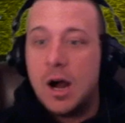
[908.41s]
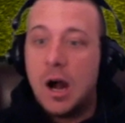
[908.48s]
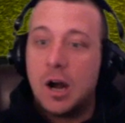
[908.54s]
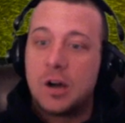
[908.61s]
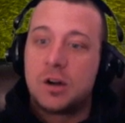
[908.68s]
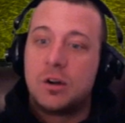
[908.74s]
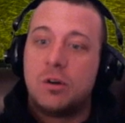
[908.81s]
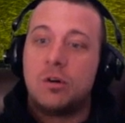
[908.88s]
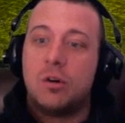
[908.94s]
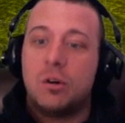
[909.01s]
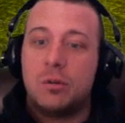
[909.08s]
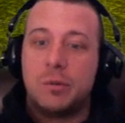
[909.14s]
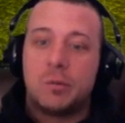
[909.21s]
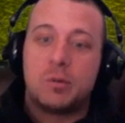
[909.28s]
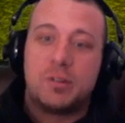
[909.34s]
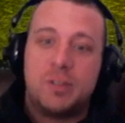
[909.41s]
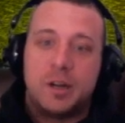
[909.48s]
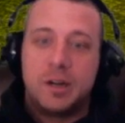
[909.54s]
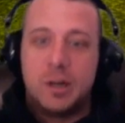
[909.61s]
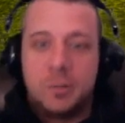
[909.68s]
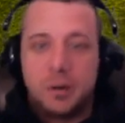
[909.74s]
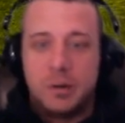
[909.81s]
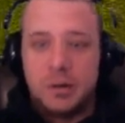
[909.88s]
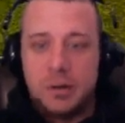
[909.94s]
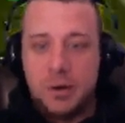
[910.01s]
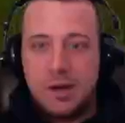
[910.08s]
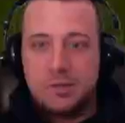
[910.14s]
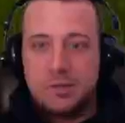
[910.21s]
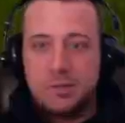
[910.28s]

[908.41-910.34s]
Our goal when we're setting up our UI